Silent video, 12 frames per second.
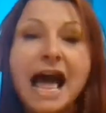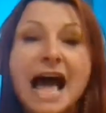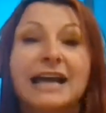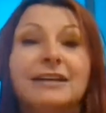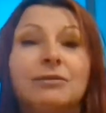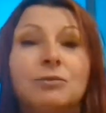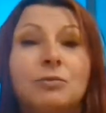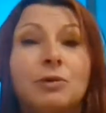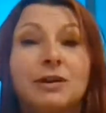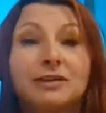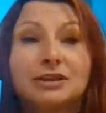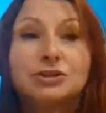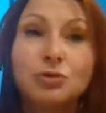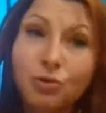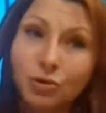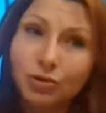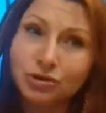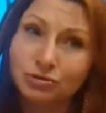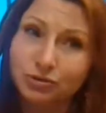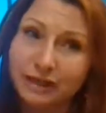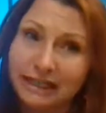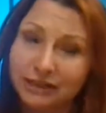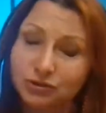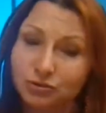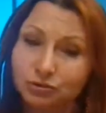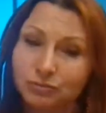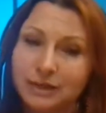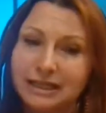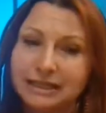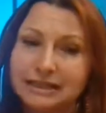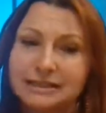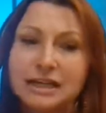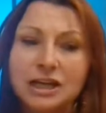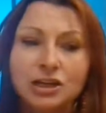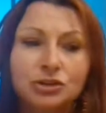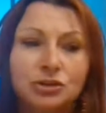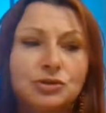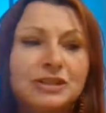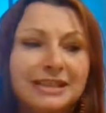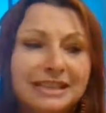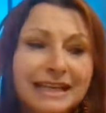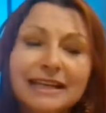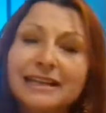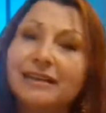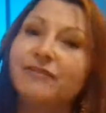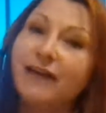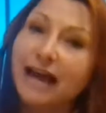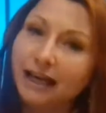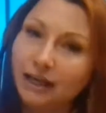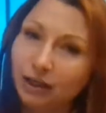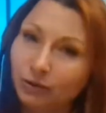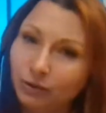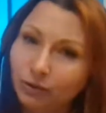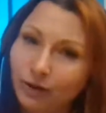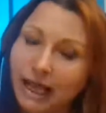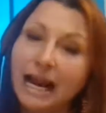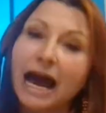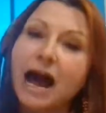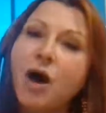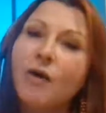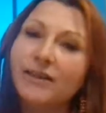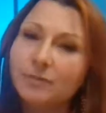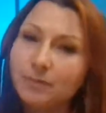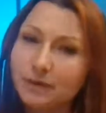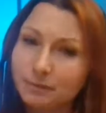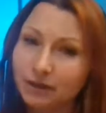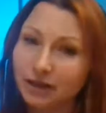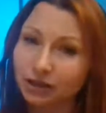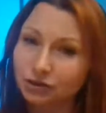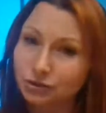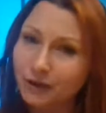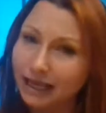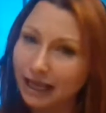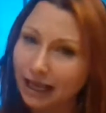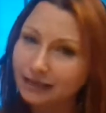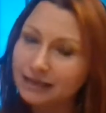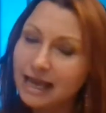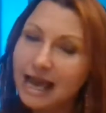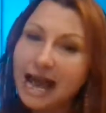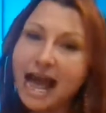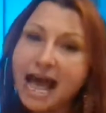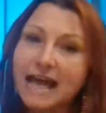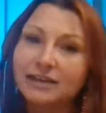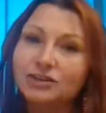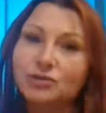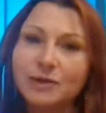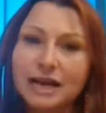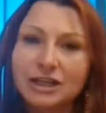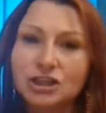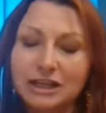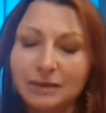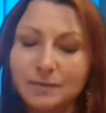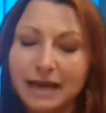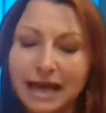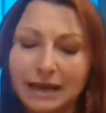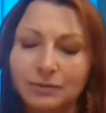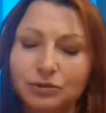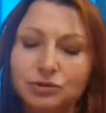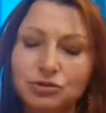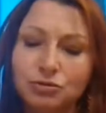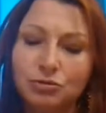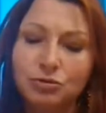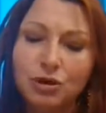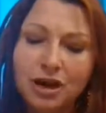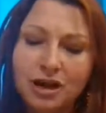And what this course really taught me is to see the value in how other people are doing it, and to actually be able to